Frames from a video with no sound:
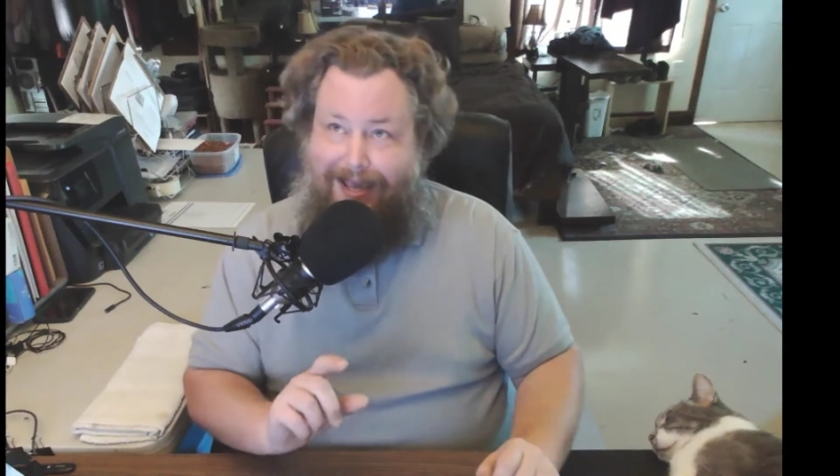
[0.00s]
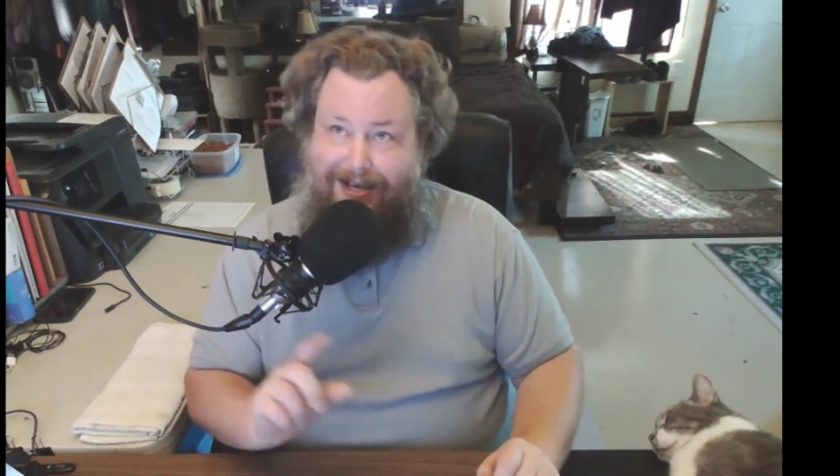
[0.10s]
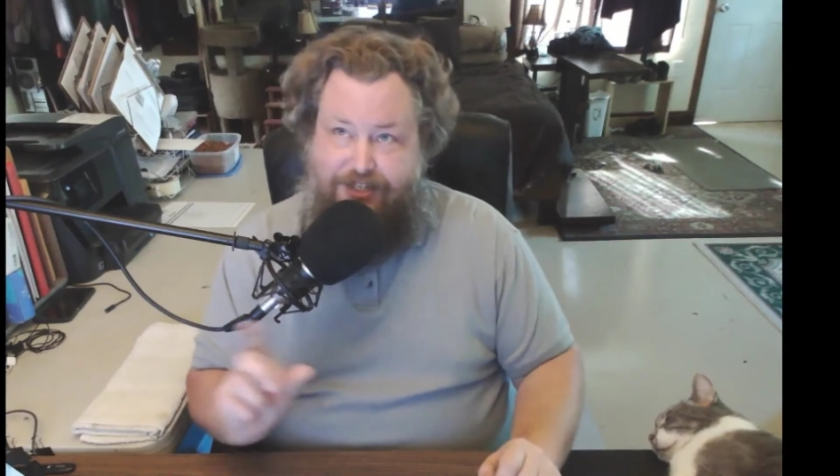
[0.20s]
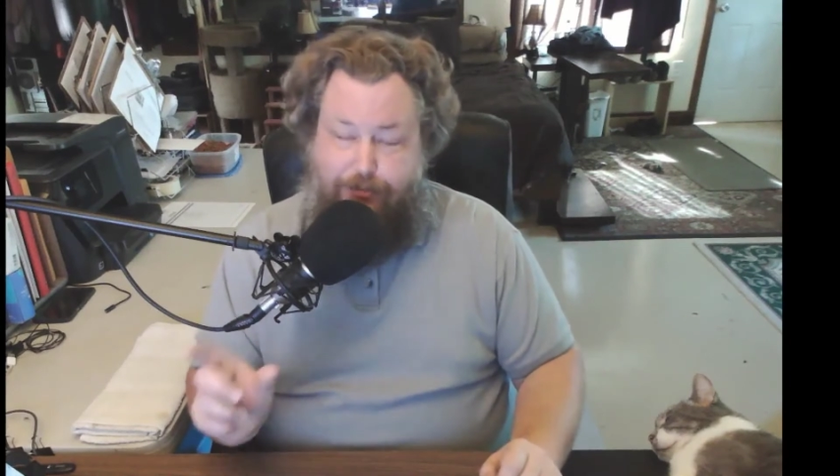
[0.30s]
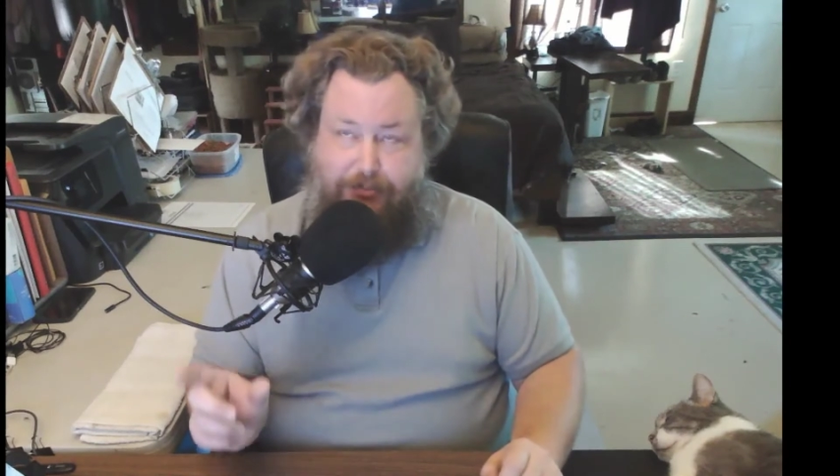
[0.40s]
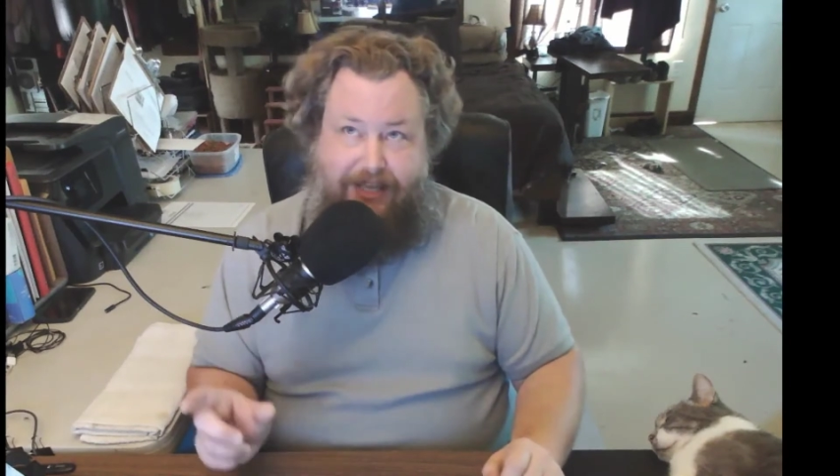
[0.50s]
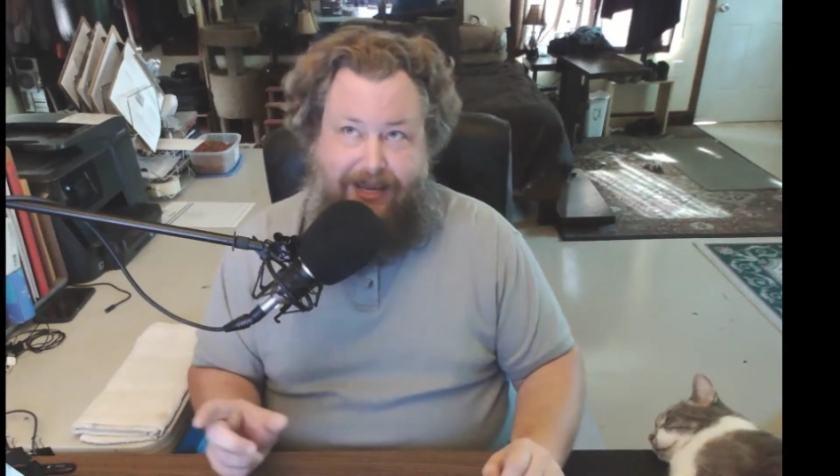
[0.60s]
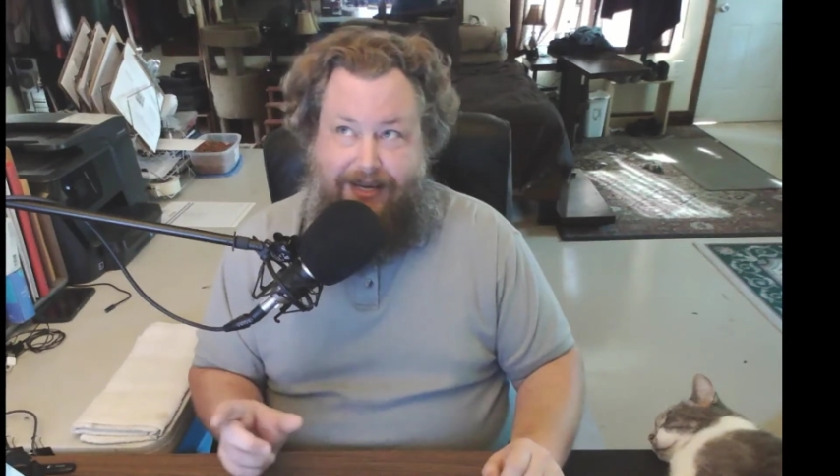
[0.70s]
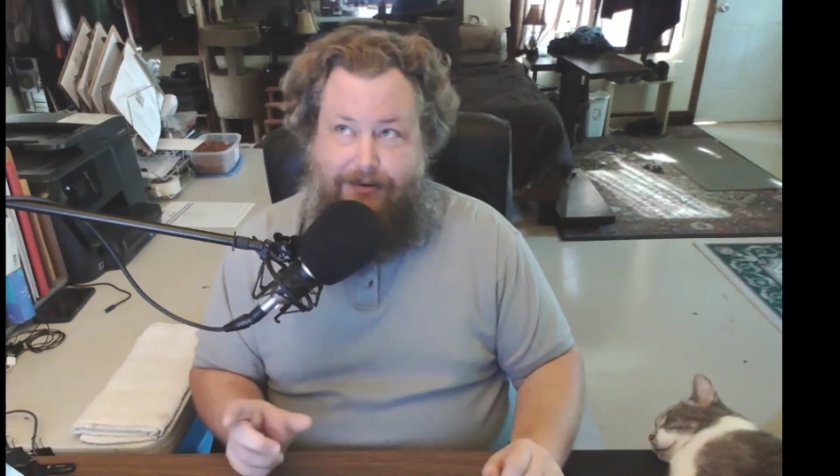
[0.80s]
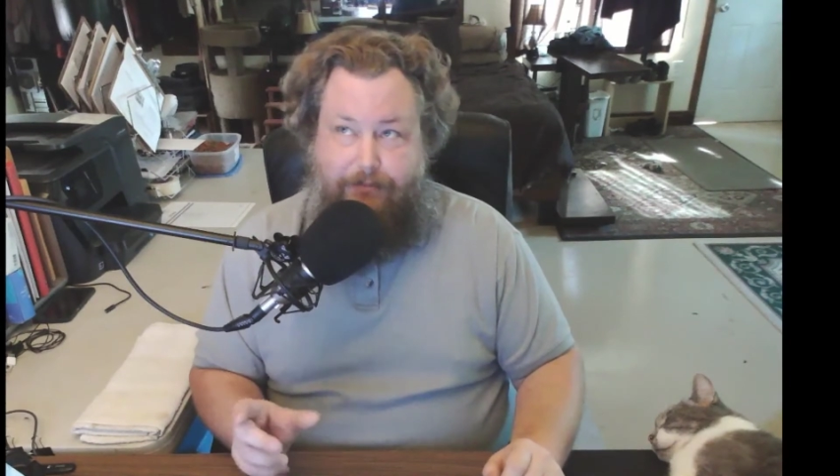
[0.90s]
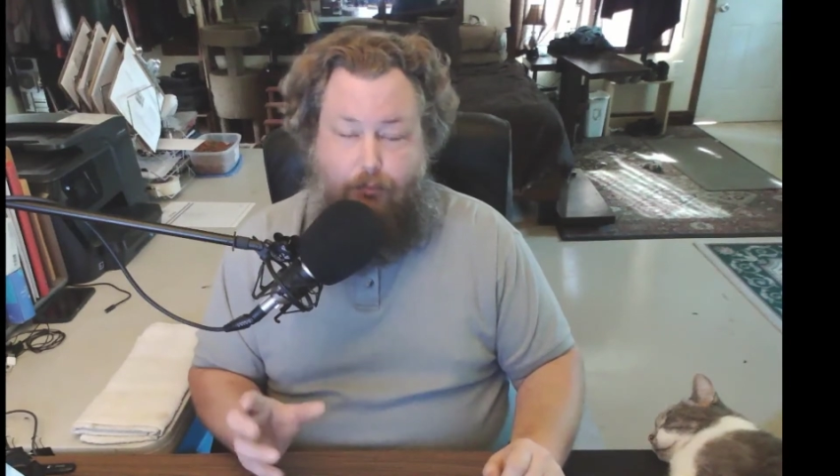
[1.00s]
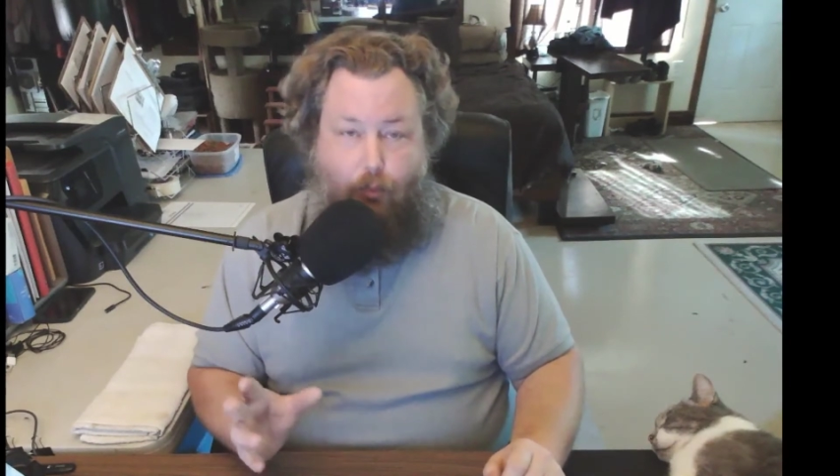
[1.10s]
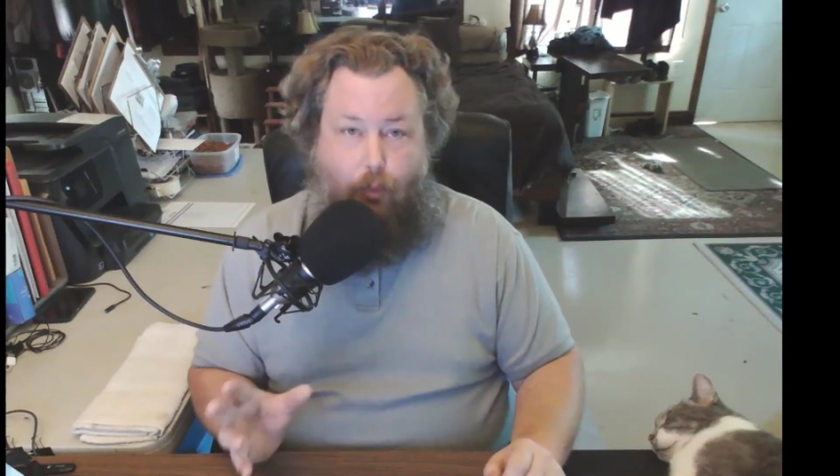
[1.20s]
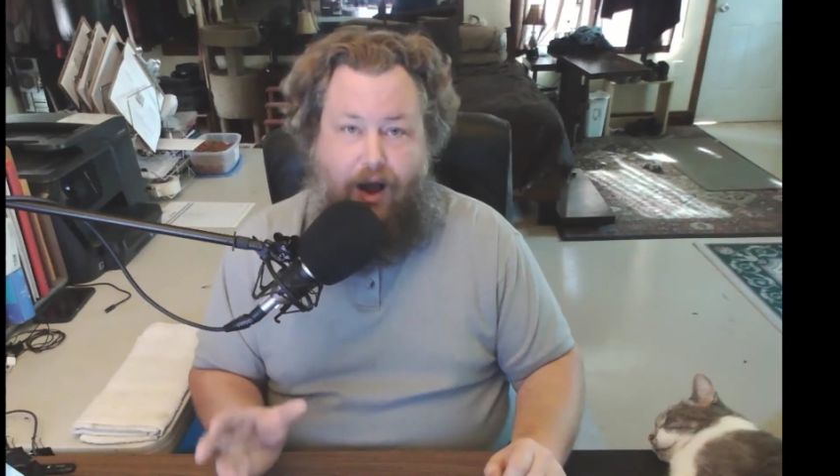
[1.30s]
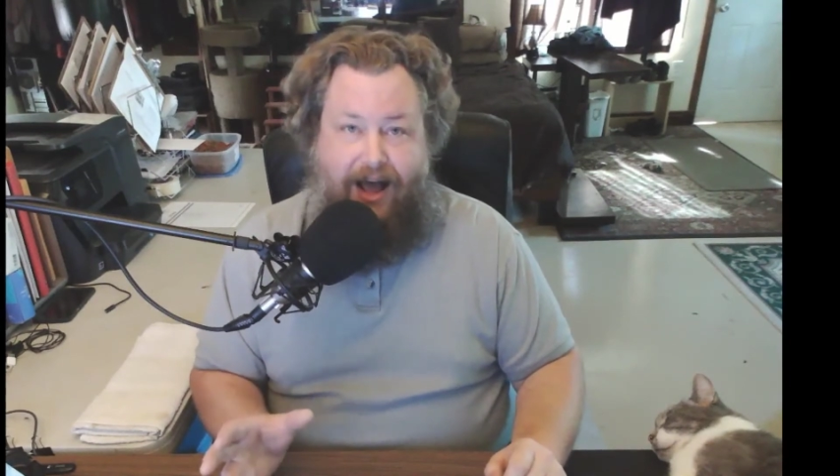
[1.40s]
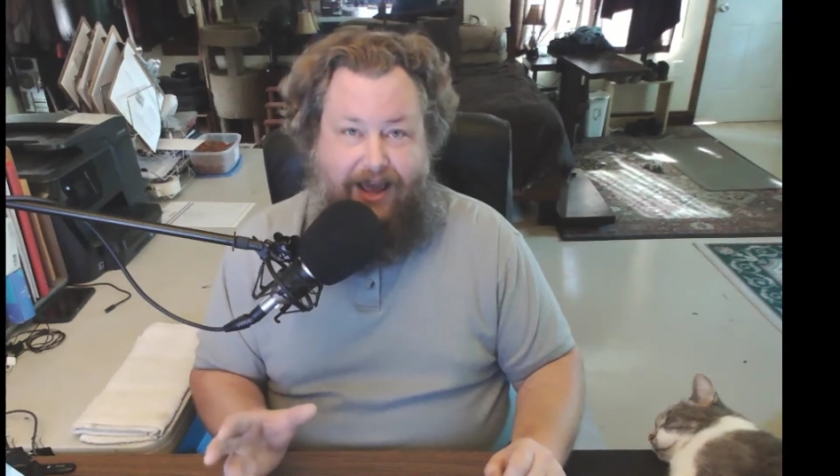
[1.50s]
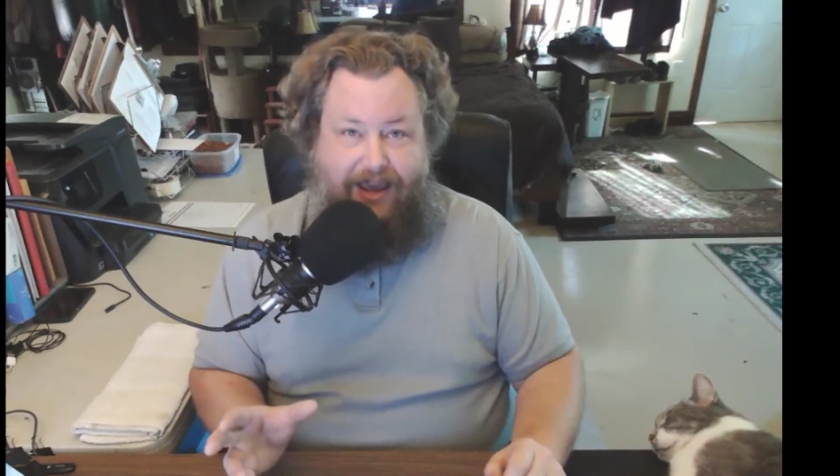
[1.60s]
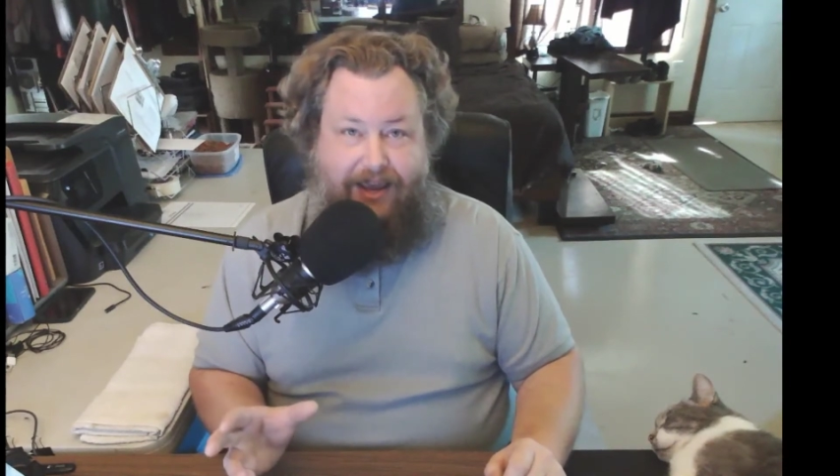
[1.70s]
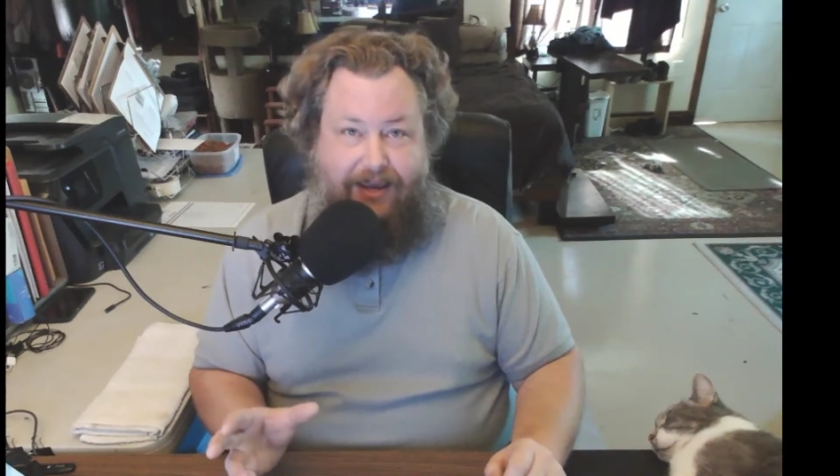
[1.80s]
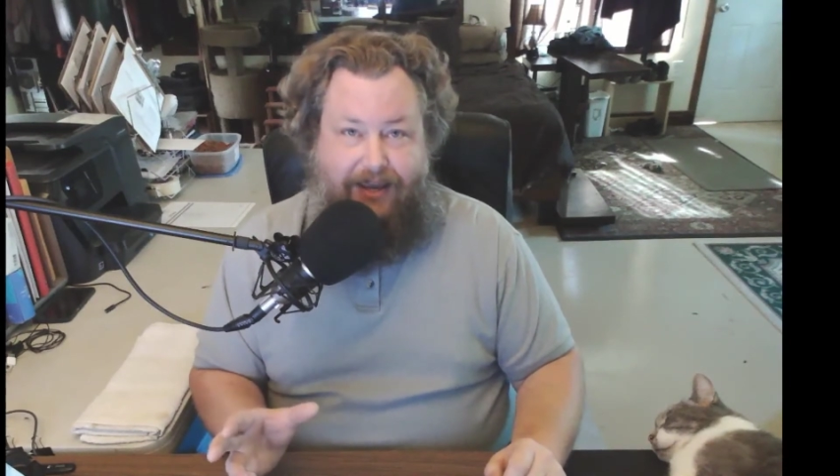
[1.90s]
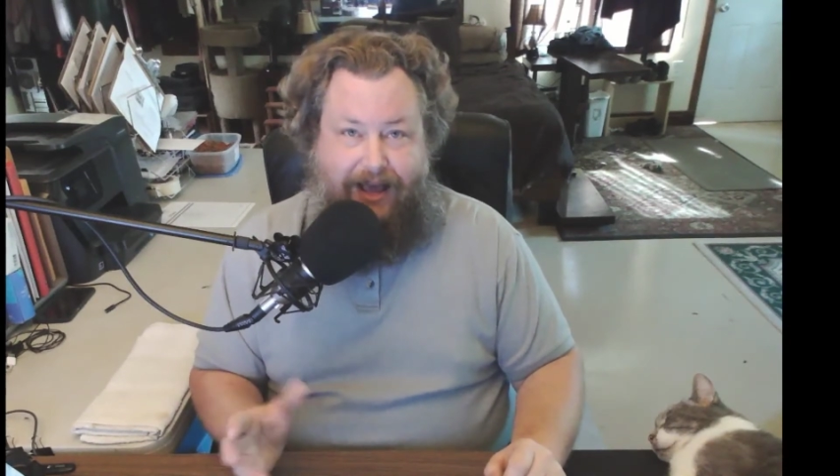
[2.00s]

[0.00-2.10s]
explain why